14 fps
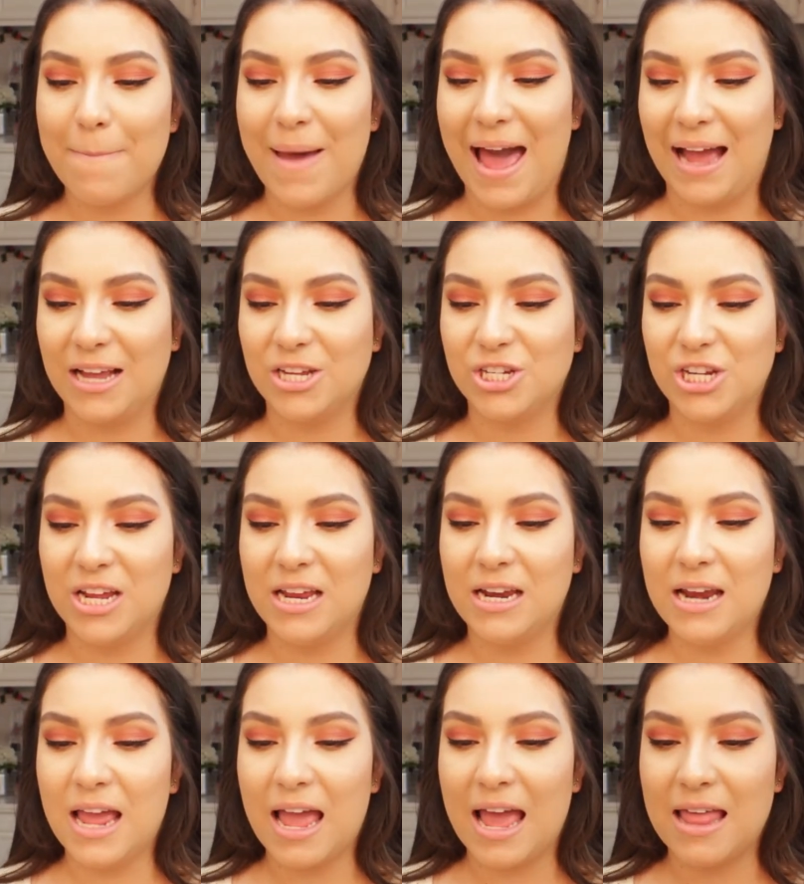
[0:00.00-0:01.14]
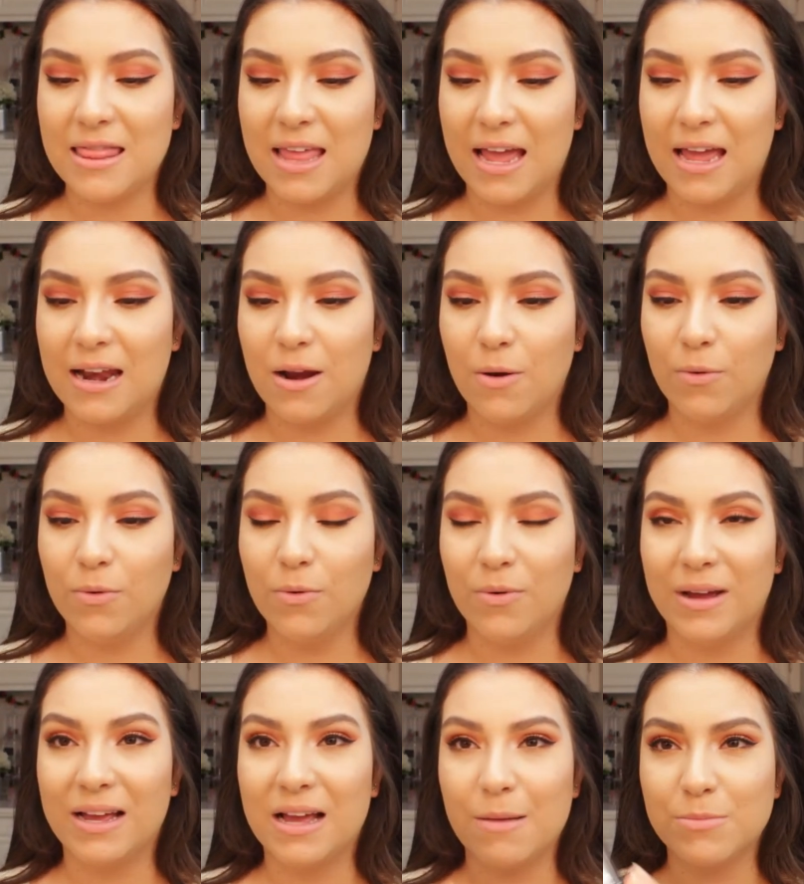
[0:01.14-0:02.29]
packaging, and then, ooh,
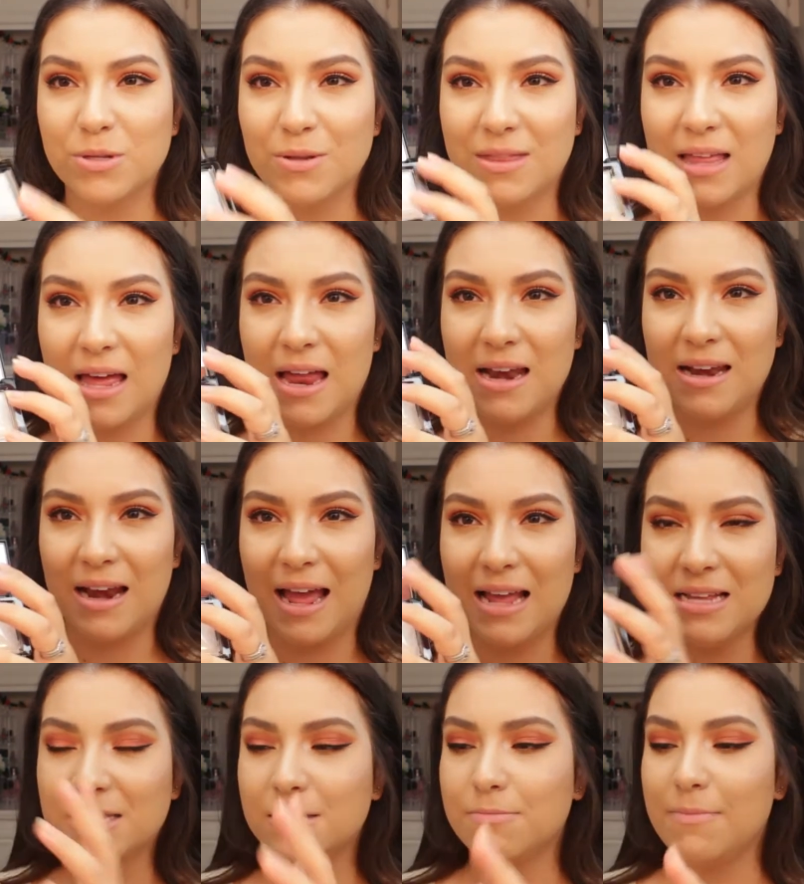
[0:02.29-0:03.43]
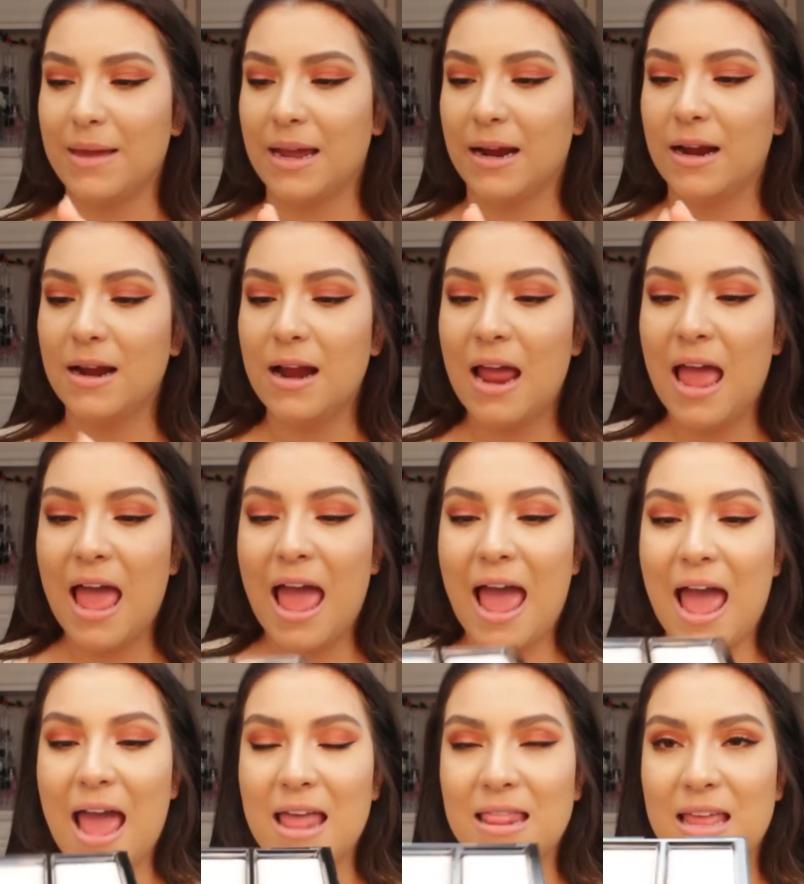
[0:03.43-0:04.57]
it comes with a nice mirror,
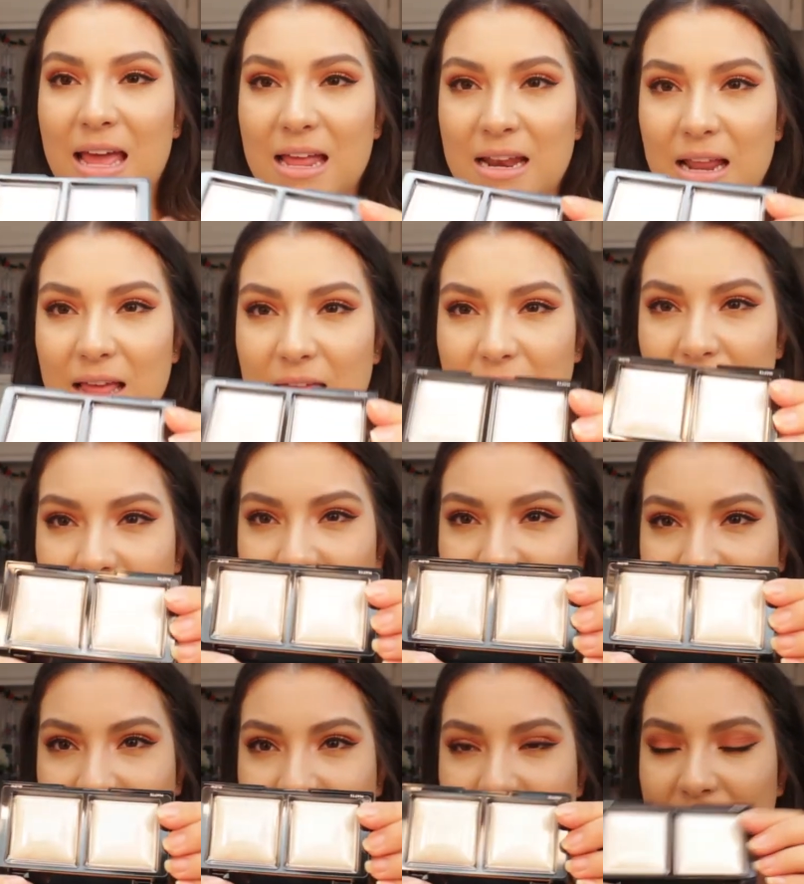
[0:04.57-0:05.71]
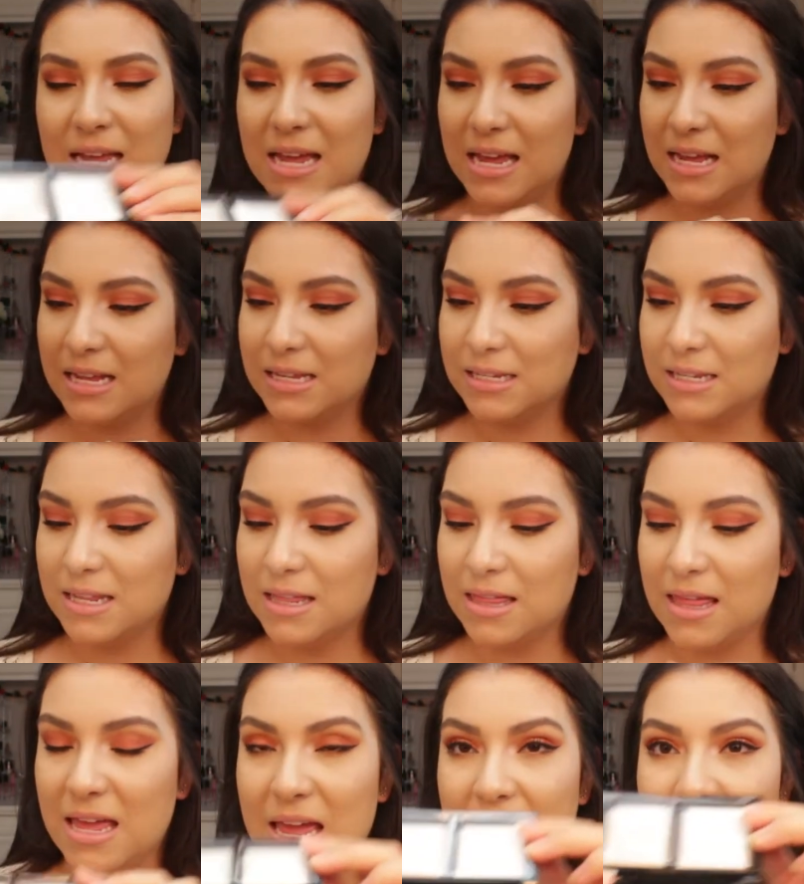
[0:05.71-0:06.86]
and then this is
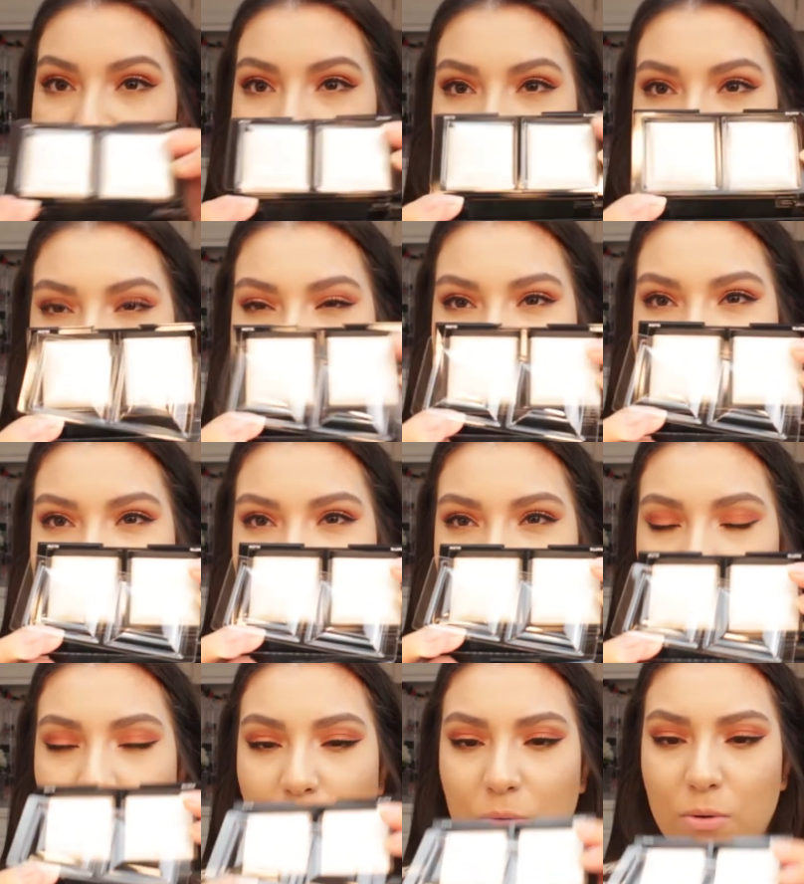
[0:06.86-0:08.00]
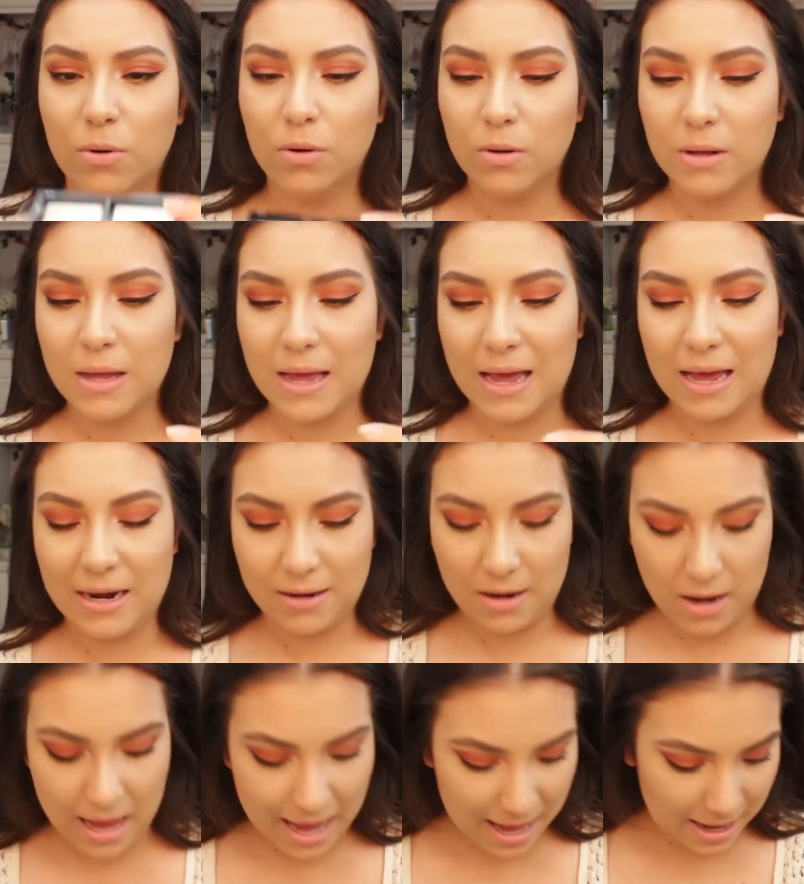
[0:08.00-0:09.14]
the matte, ooh, it had,
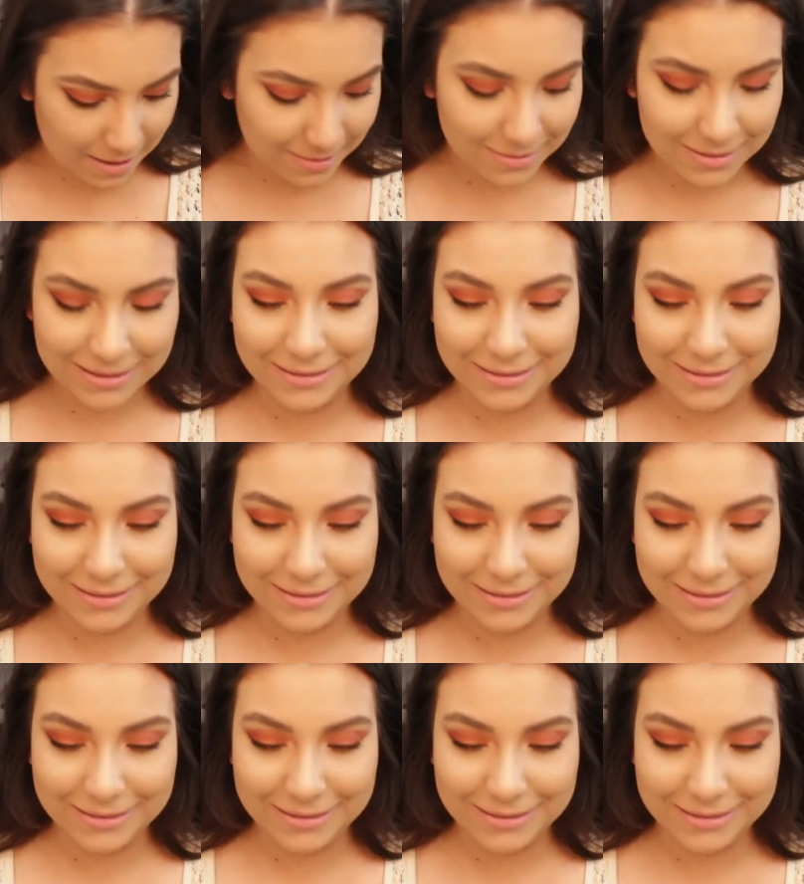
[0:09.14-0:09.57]
ah,